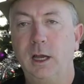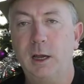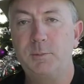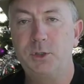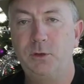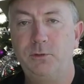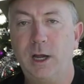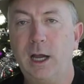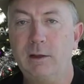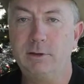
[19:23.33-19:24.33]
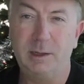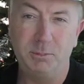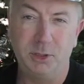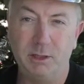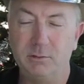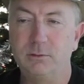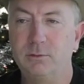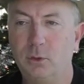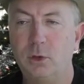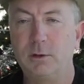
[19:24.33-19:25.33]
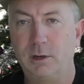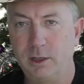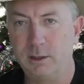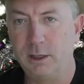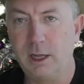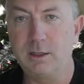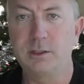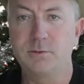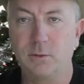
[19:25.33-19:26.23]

Up to five. I put in $400,